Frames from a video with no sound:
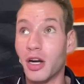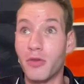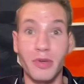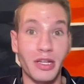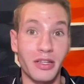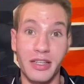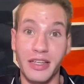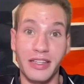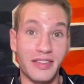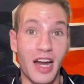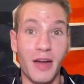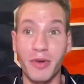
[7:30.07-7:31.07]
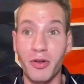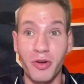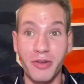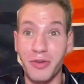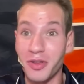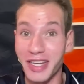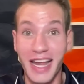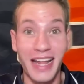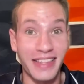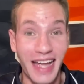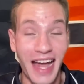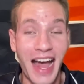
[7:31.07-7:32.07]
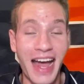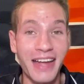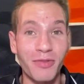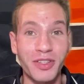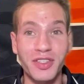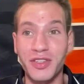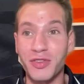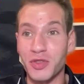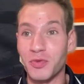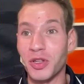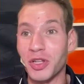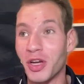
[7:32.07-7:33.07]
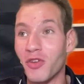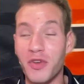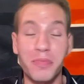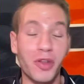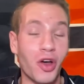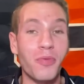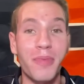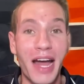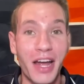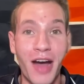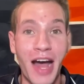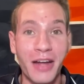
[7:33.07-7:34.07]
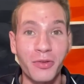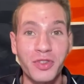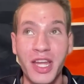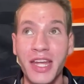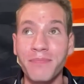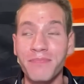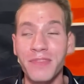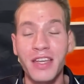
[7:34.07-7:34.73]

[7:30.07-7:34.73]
is Kyle McCord really not the guy? Was he just really overblown by Ohio State?